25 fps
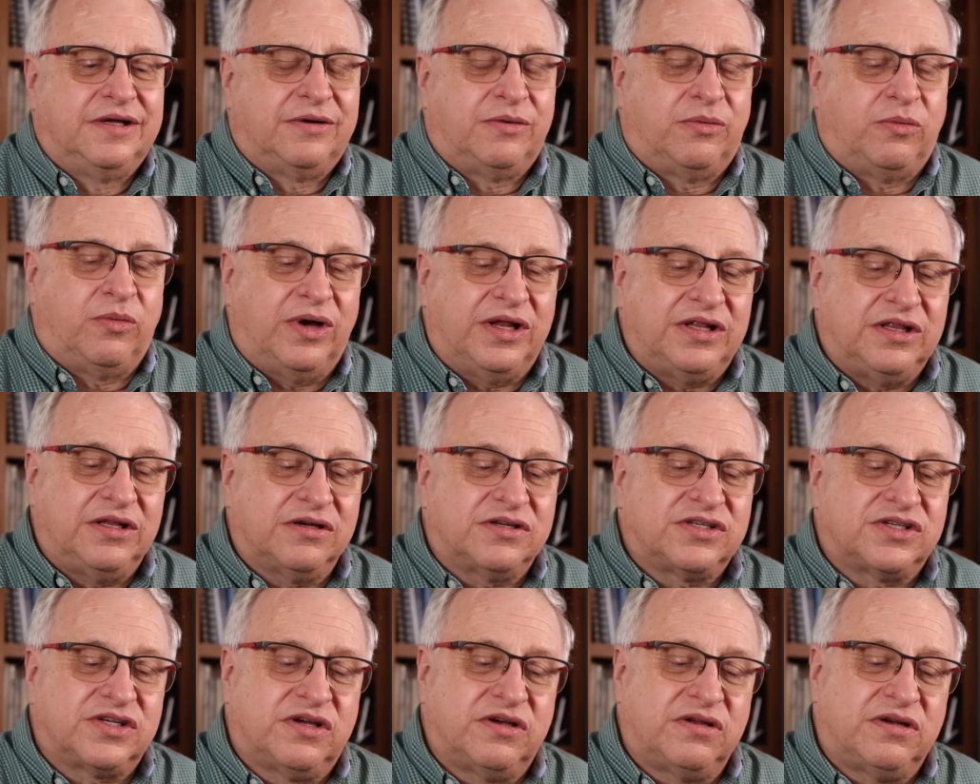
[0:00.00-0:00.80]
what
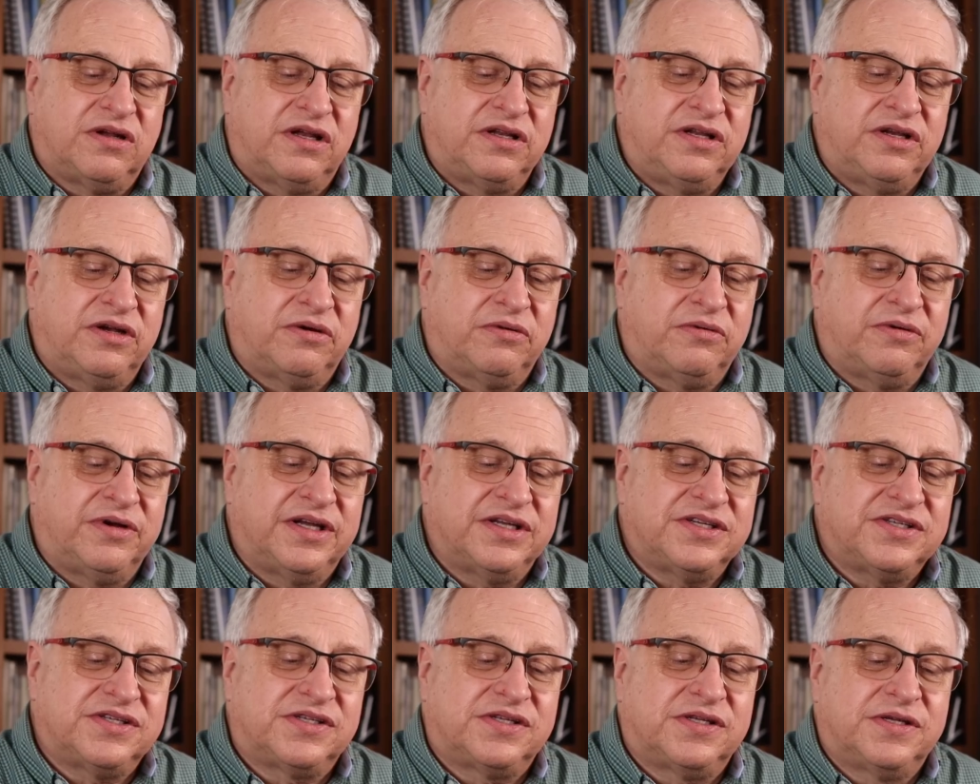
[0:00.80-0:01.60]
looks good on your
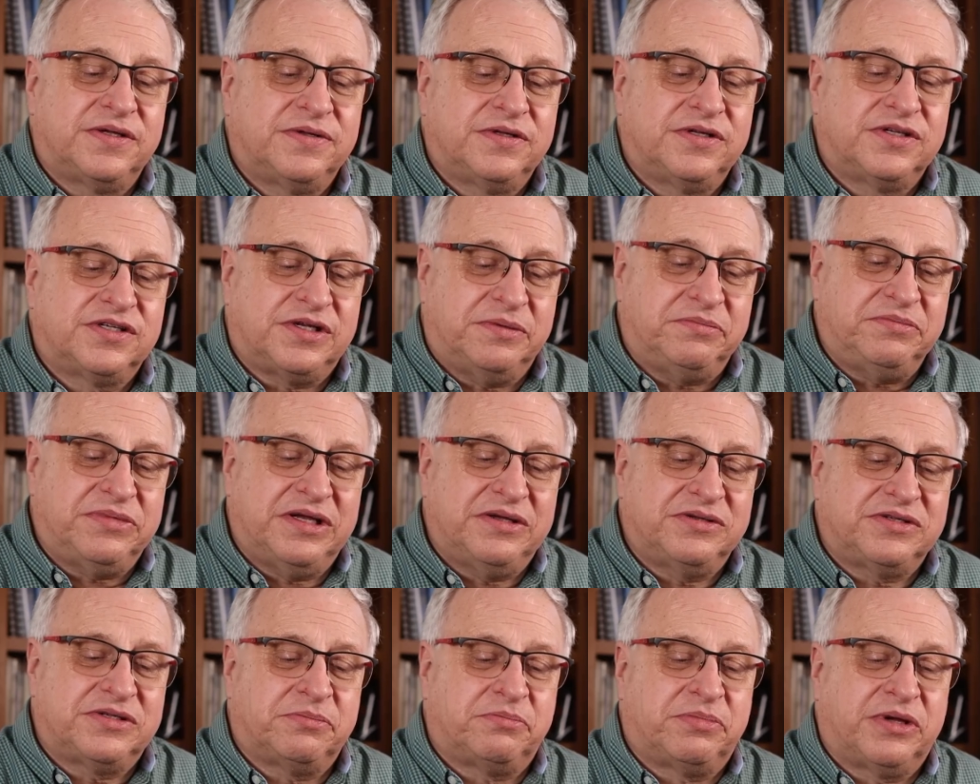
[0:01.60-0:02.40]
wrist.
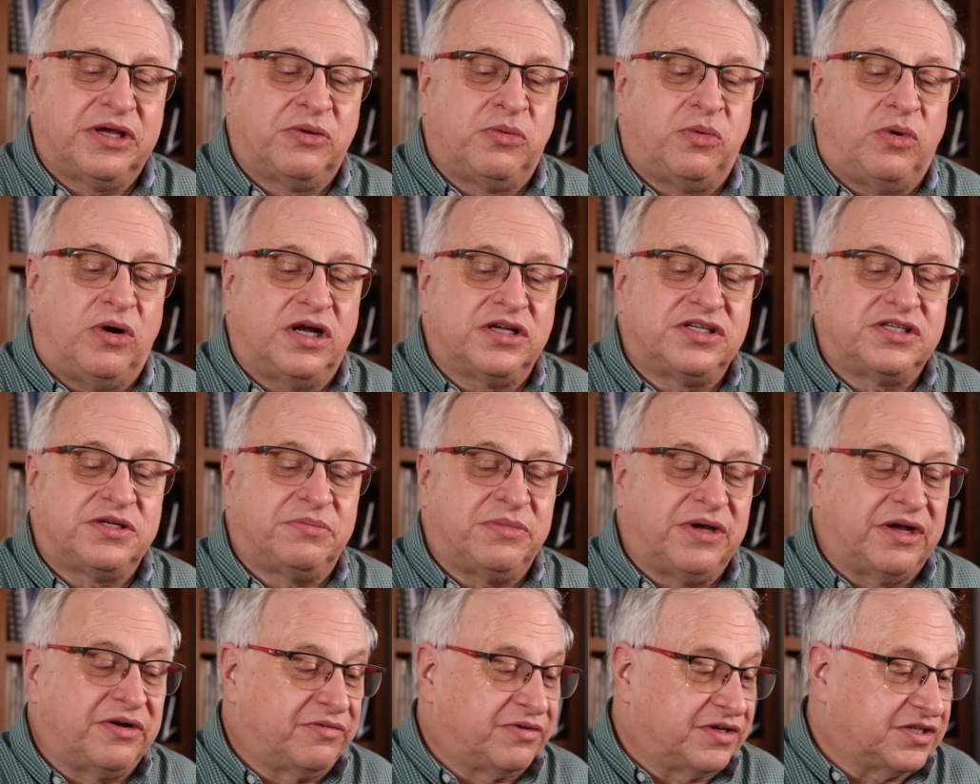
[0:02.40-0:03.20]
Sometimes a big watch on
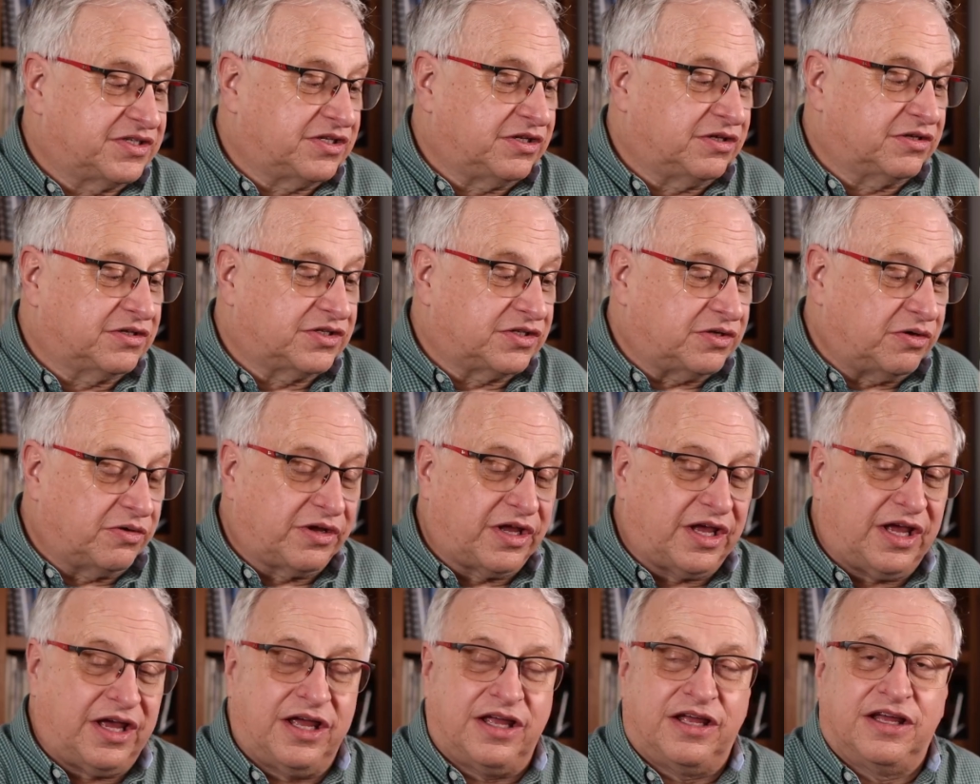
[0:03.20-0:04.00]
my wrist looks
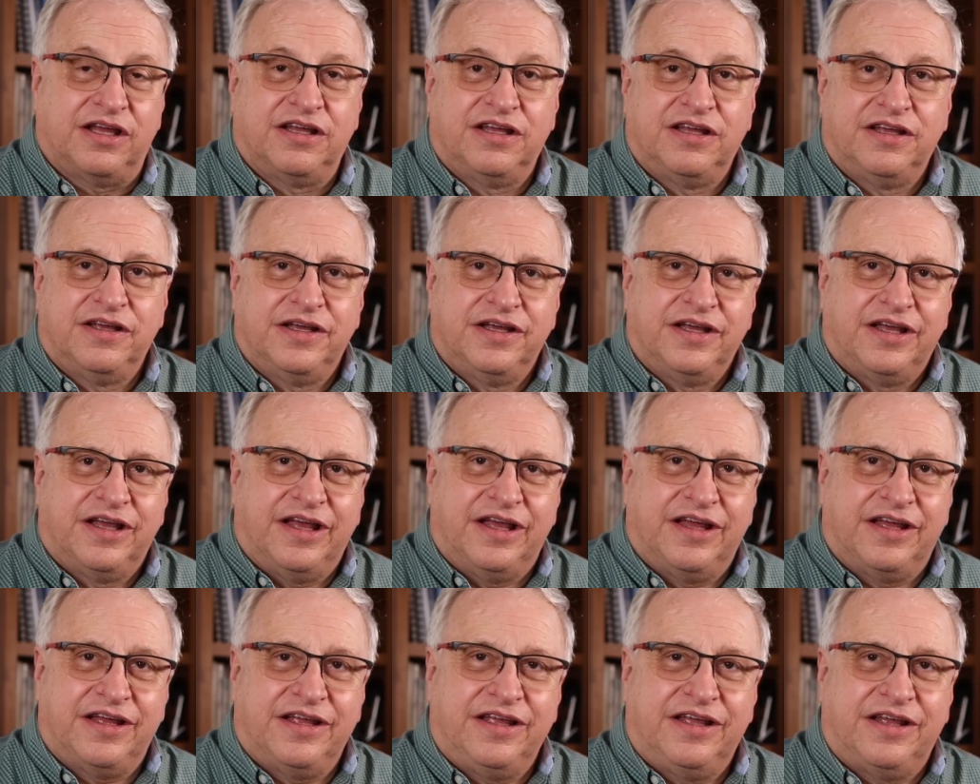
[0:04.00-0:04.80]
okay.
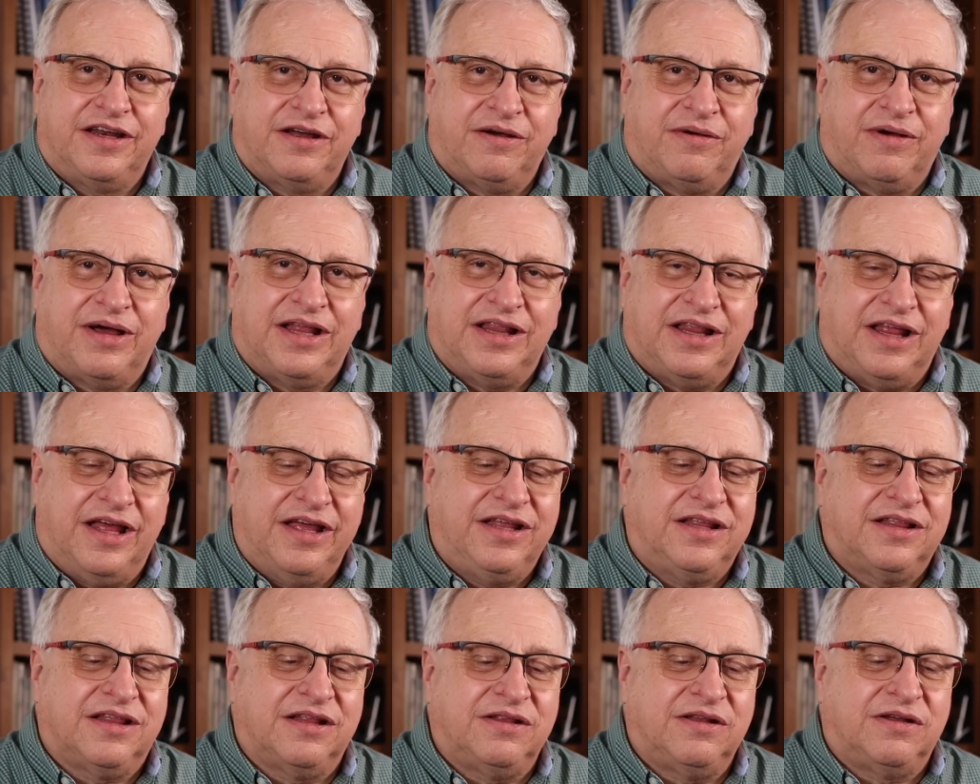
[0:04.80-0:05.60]
I
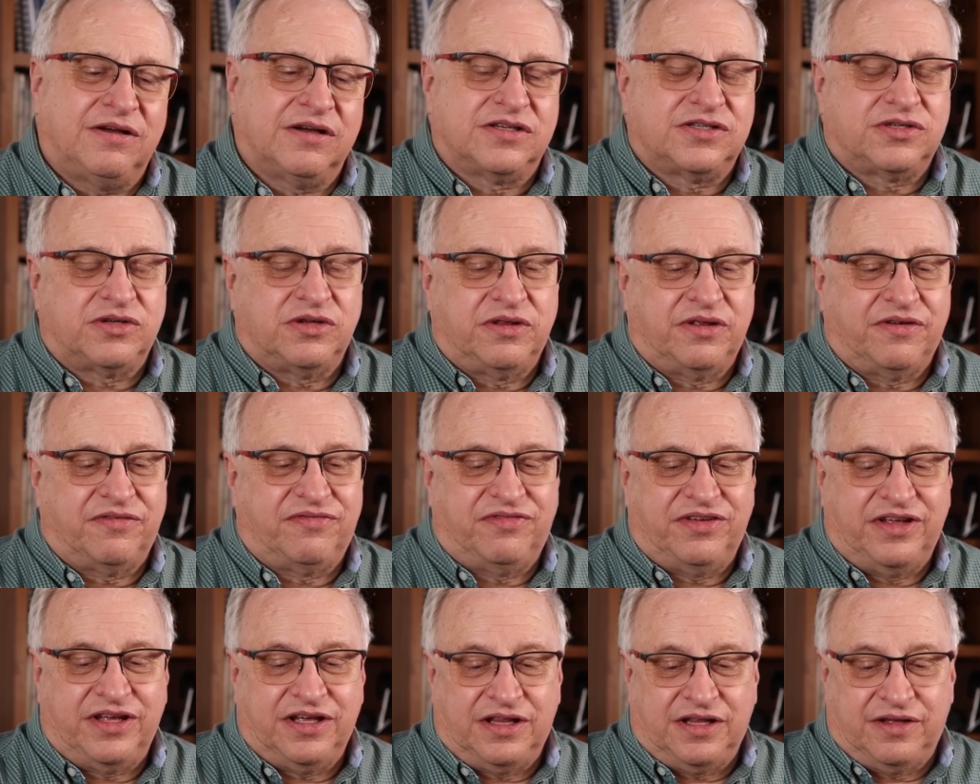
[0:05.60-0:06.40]
like the looks or the
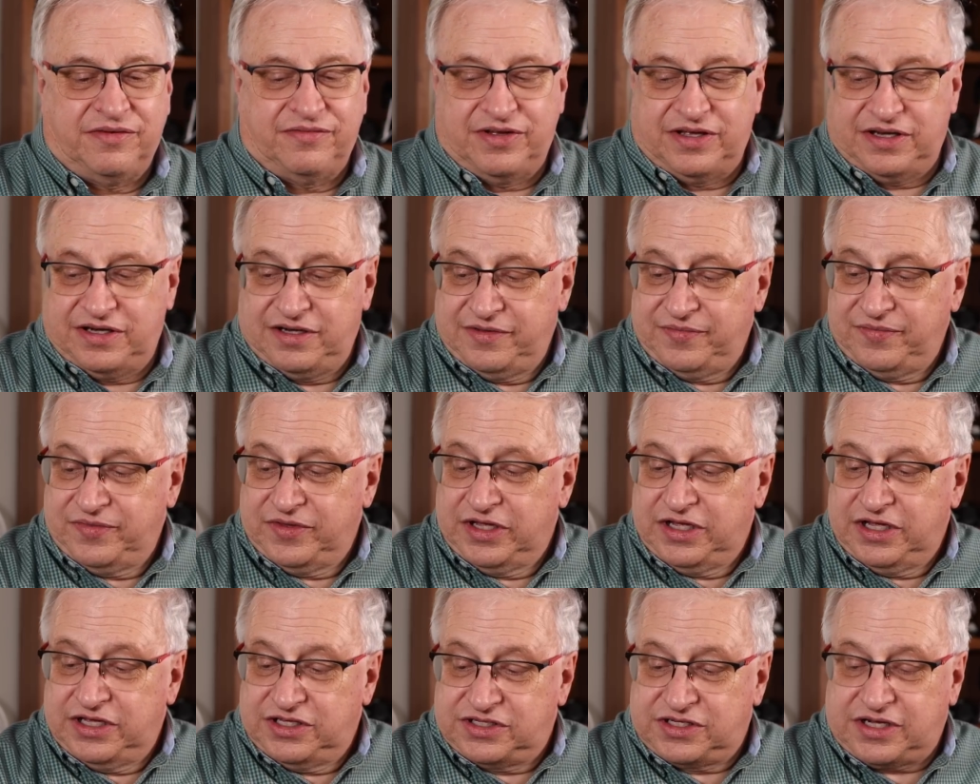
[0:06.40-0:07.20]
feel of it.
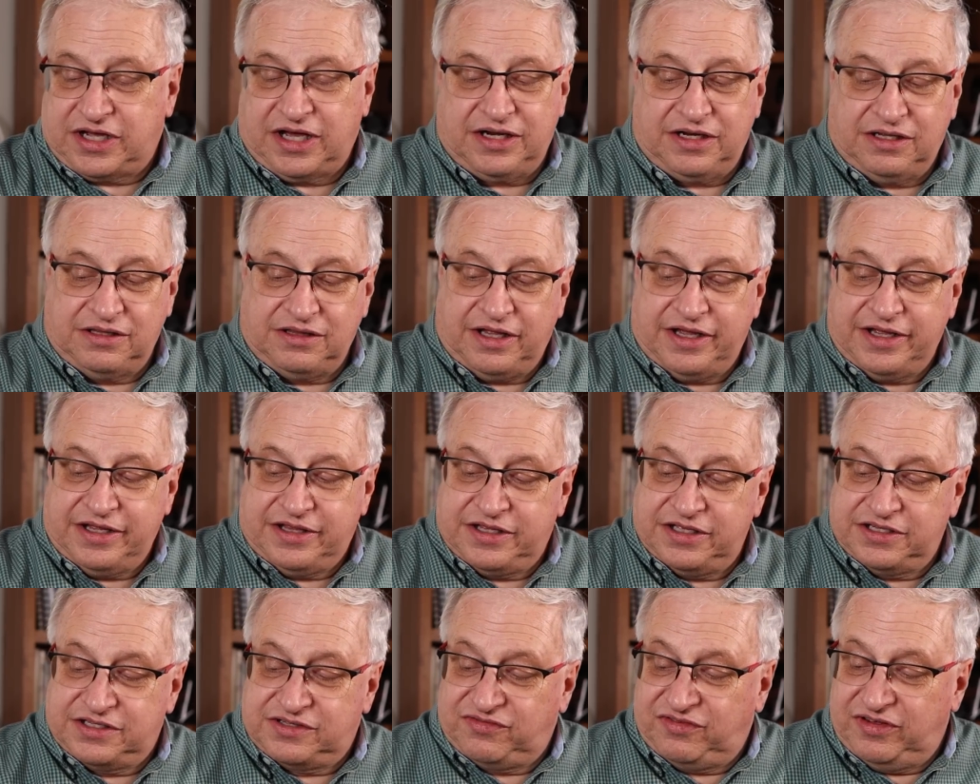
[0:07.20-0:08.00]
It's kind of like
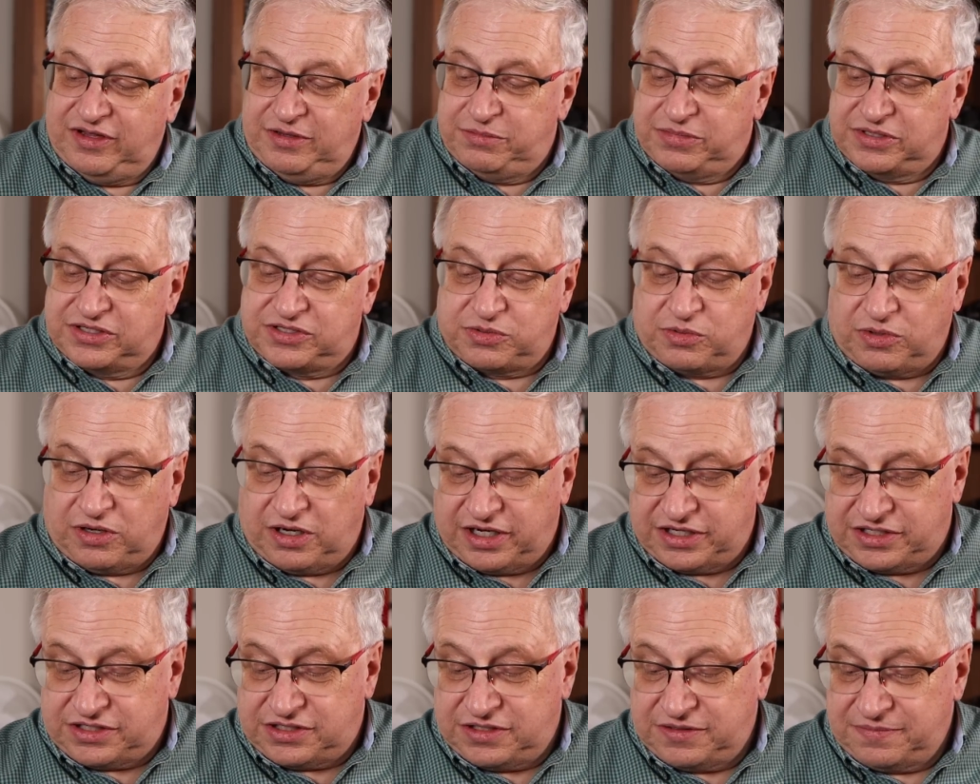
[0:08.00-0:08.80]
this Phoebus
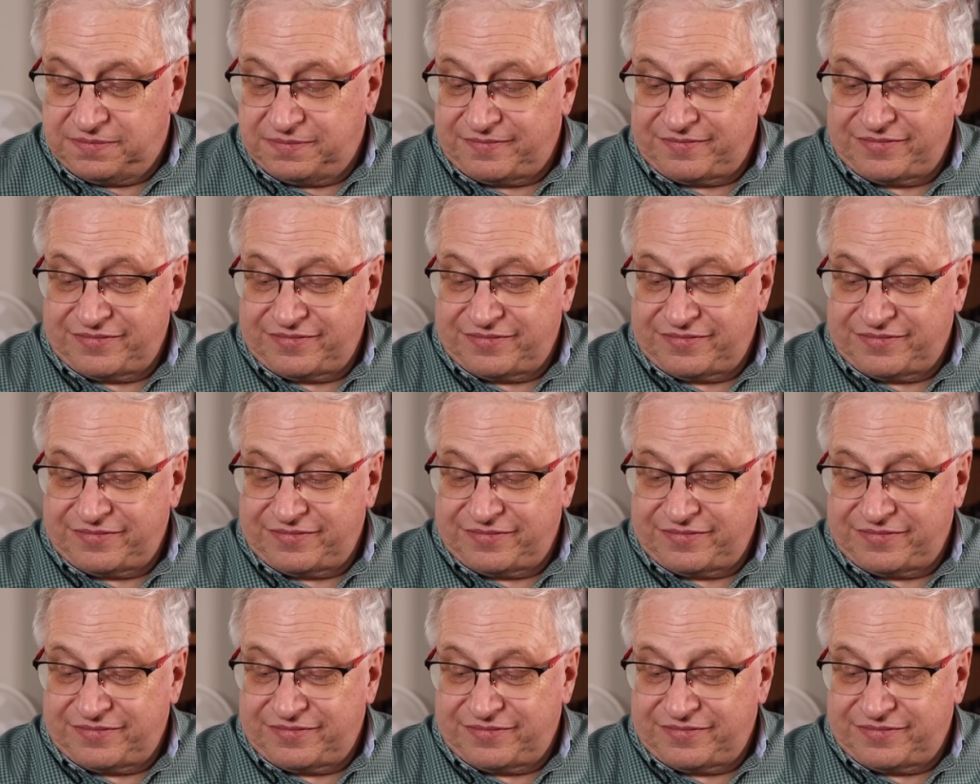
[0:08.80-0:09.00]
watch.